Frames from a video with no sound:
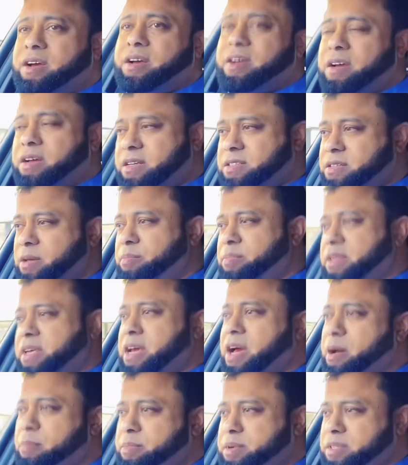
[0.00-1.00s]
something
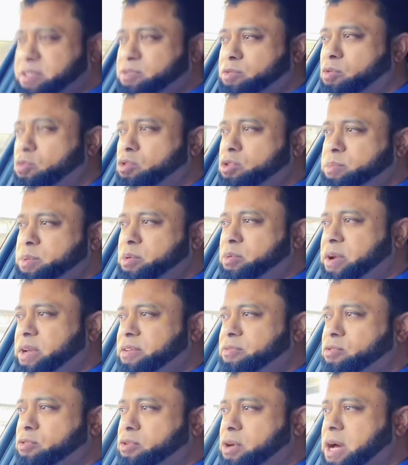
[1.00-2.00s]
happens. Always be ready
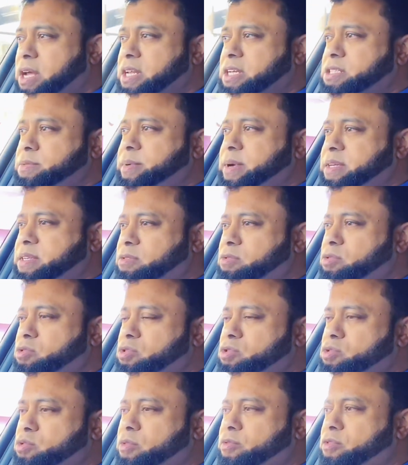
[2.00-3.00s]
for the unexpected. We're going to
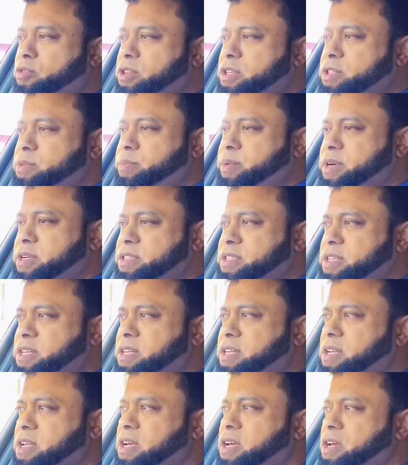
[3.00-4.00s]
stop for this person
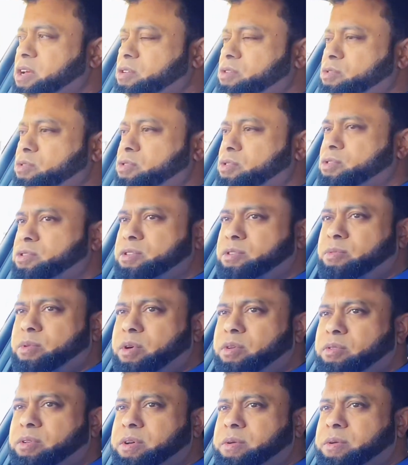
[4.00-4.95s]
to cross the road.